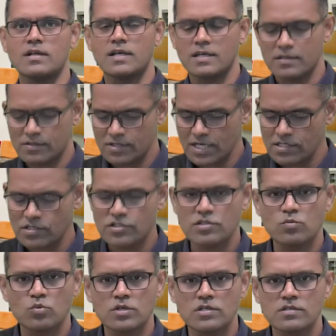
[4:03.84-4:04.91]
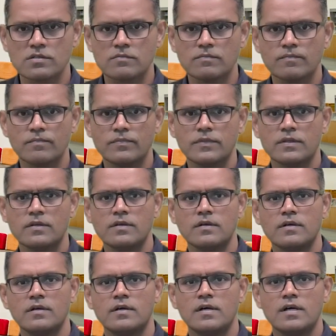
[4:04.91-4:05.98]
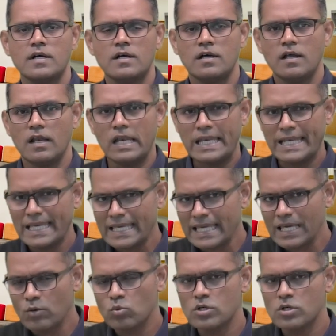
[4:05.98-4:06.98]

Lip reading: like transition words, linking